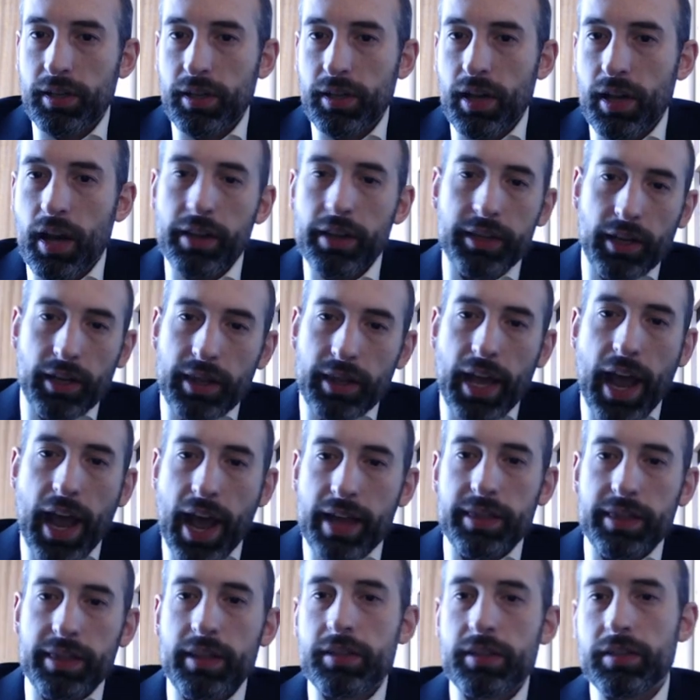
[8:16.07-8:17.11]
On the other
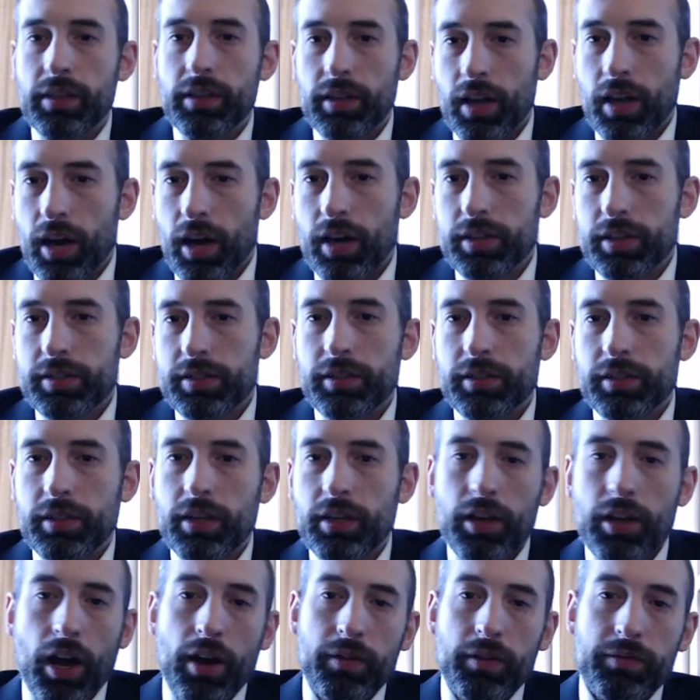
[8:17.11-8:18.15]
hand, there's a lot
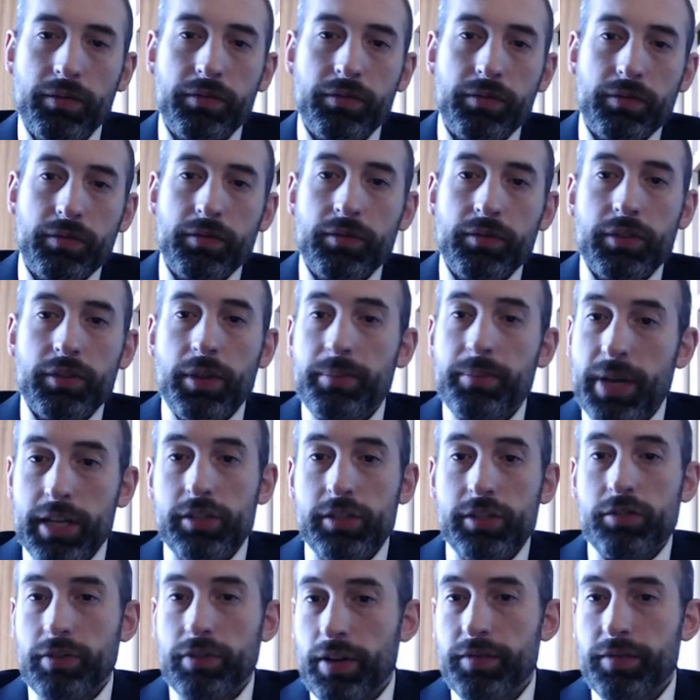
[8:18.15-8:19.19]
of the
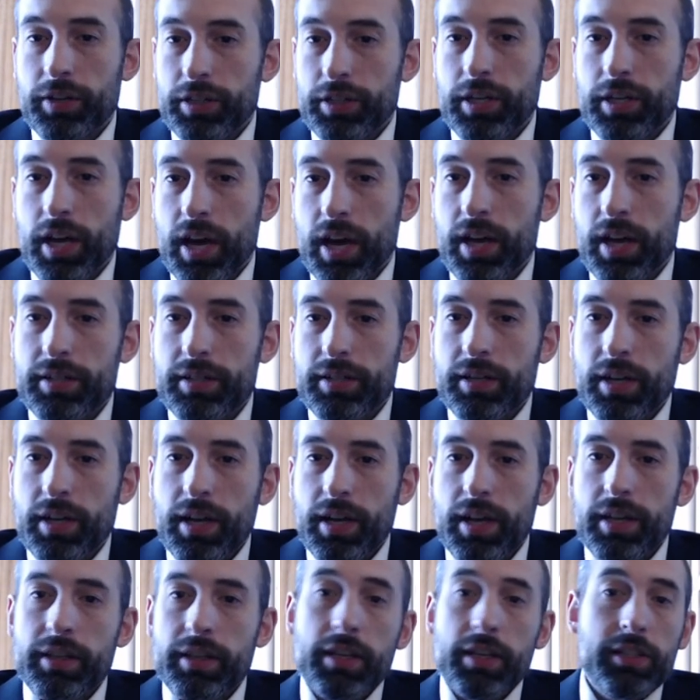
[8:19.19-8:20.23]
ministry of the church
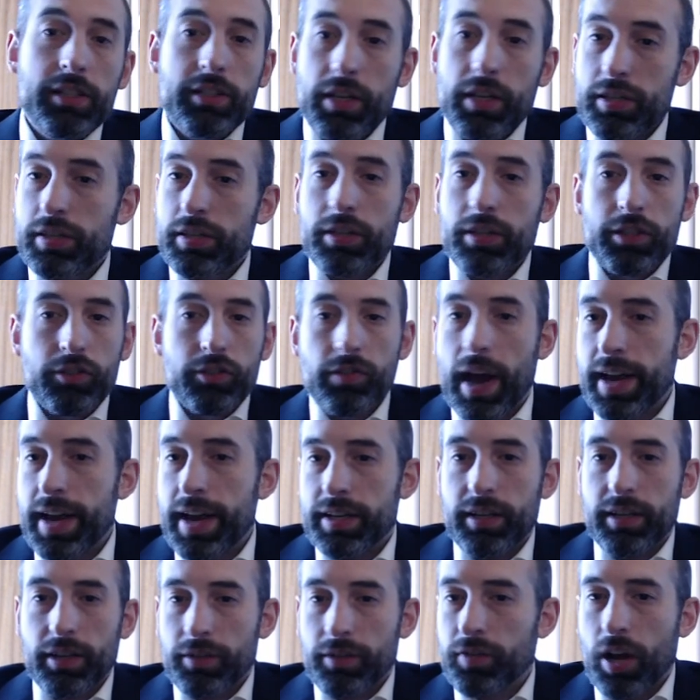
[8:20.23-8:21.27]
that is just the
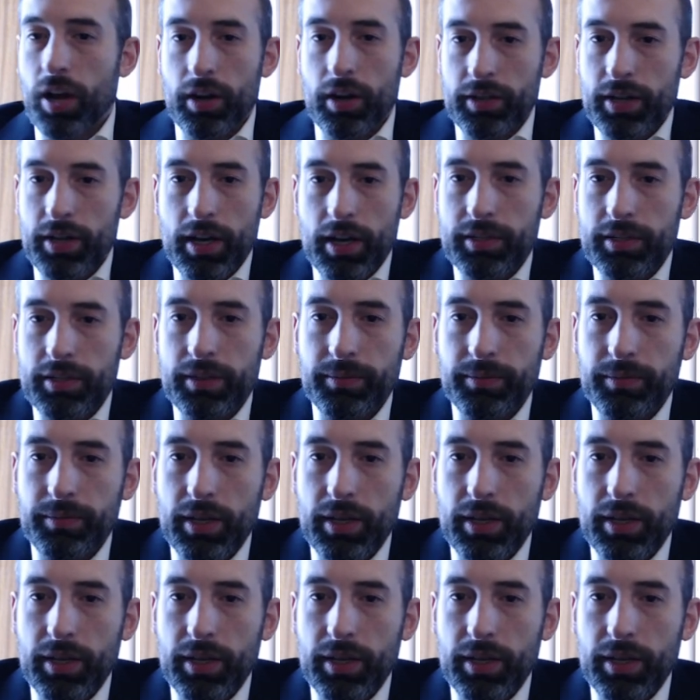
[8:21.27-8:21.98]
directing of conduct.